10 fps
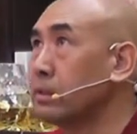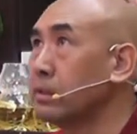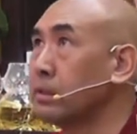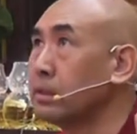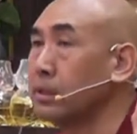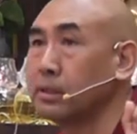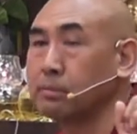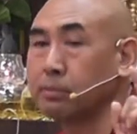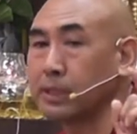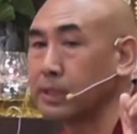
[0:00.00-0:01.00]

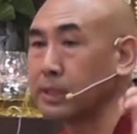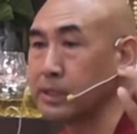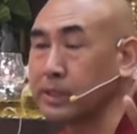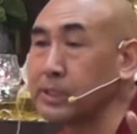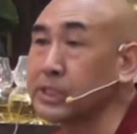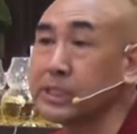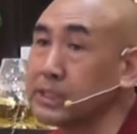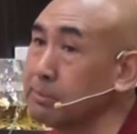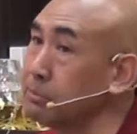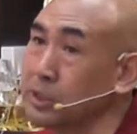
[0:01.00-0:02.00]
but in
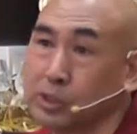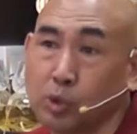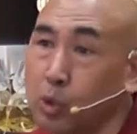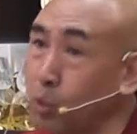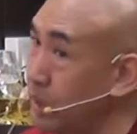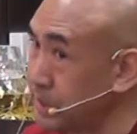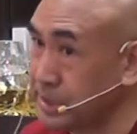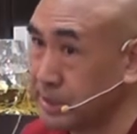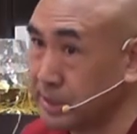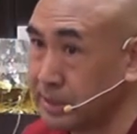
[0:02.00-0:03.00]
ancient time there's no
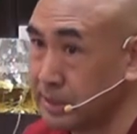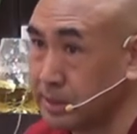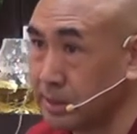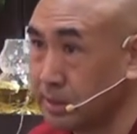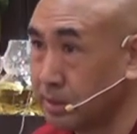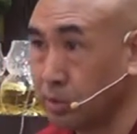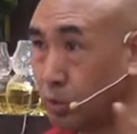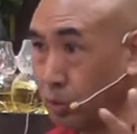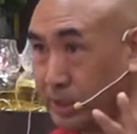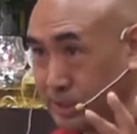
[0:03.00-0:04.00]
watch.
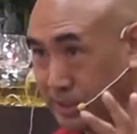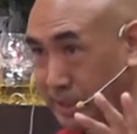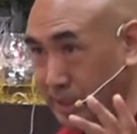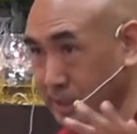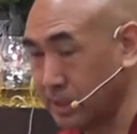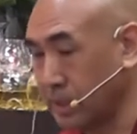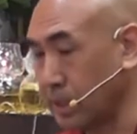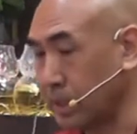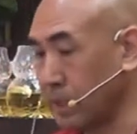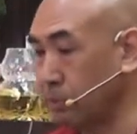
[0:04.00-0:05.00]
No watch, right?
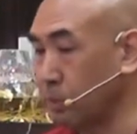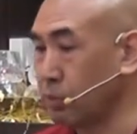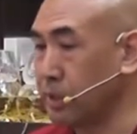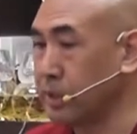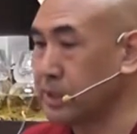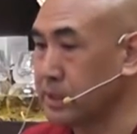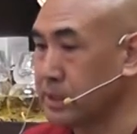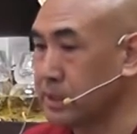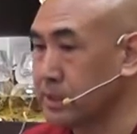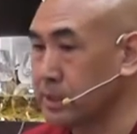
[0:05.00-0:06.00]
Everybody
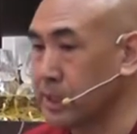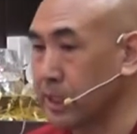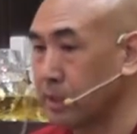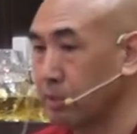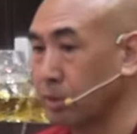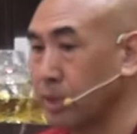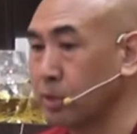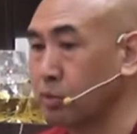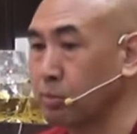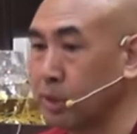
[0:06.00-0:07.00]
just check,
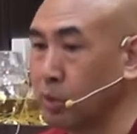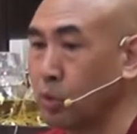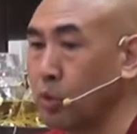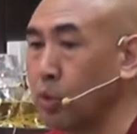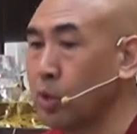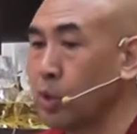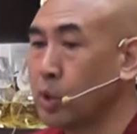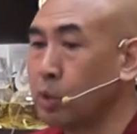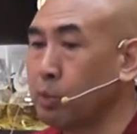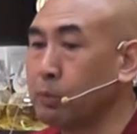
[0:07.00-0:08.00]
okay, tomorrow
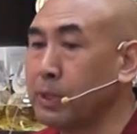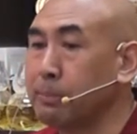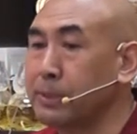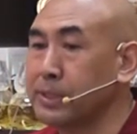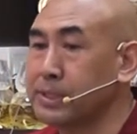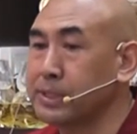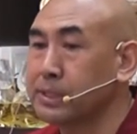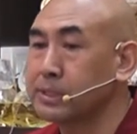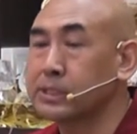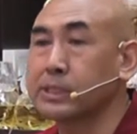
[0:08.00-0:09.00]
we will meet
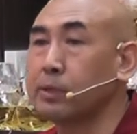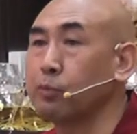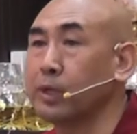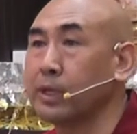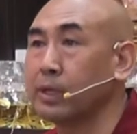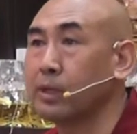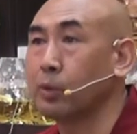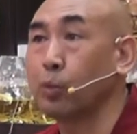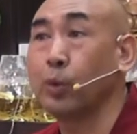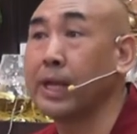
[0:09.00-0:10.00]
somewhere.
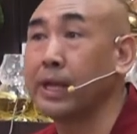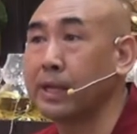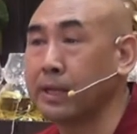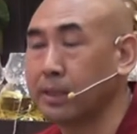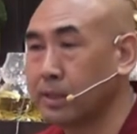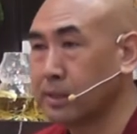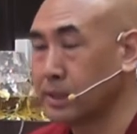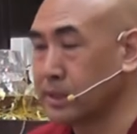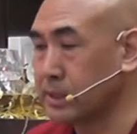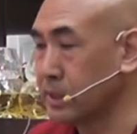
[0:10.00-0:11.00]
When?
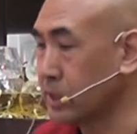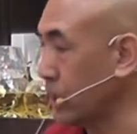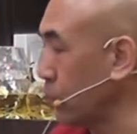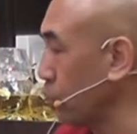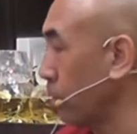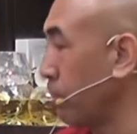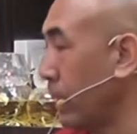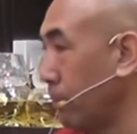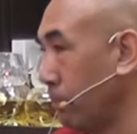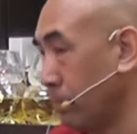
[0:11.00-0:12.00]
They say check your
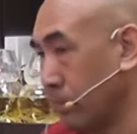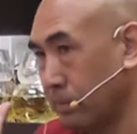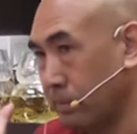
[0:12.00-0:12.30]
plumb,